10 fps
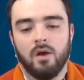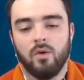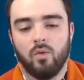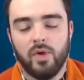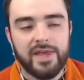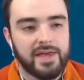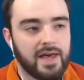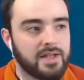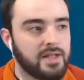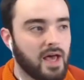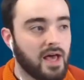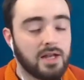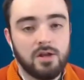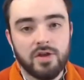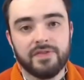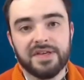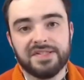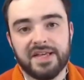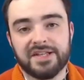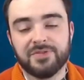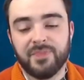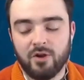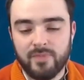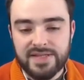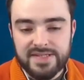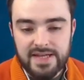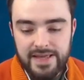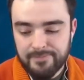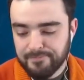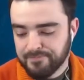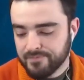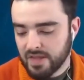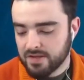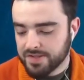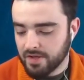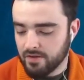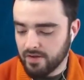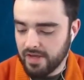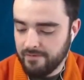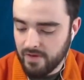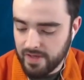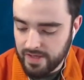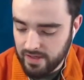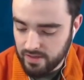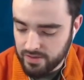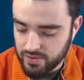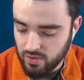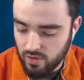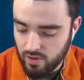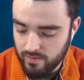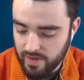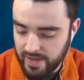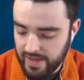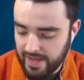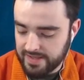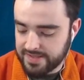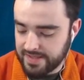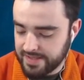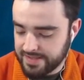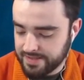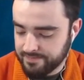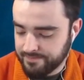We can look at this experimentally. So if I draw on my axes